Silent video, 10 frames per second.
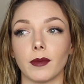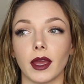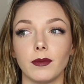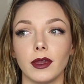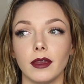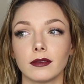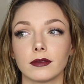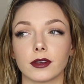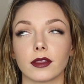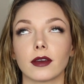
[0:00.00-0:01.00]
Might Be,"
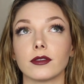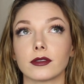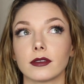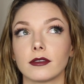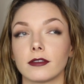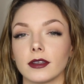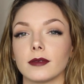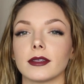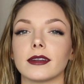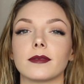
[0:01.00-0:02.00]
which I thought was really funny,
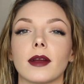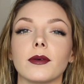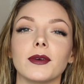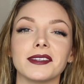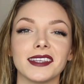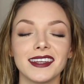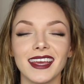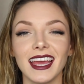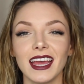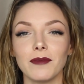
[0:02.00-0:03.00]
but like probably wasn't.
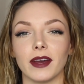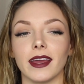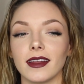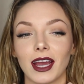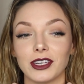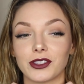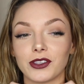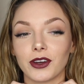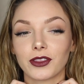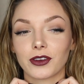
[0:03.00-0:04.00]
But I just
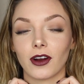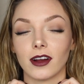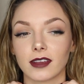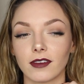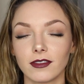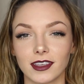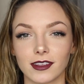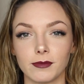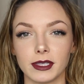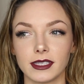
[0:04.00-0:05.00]
took the cross off it
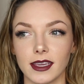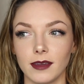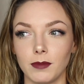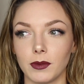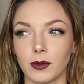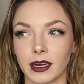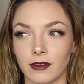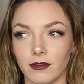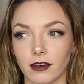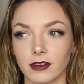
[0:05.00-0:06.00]
because I've been seeing people
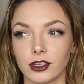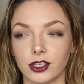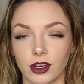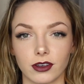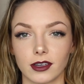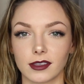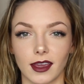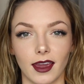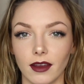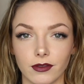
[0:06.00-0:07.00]
wearing velvet chokers
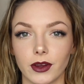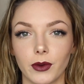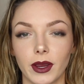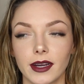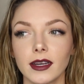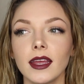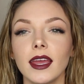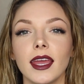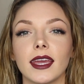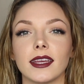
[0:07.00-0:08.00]
like everywhere,
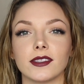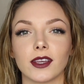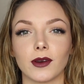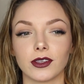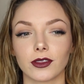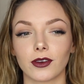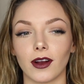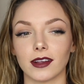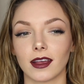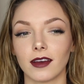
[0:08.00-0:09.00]
and so I took the
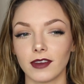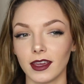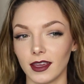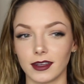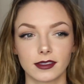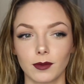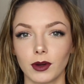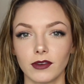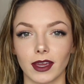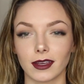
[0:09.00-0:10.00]
cross off it, and it's like
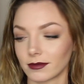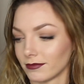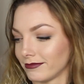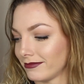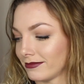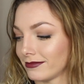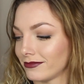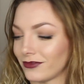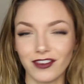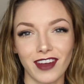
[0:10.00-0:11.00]
perfect.
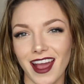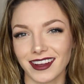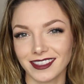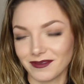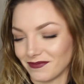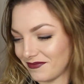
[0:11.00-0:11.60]
Fun fact.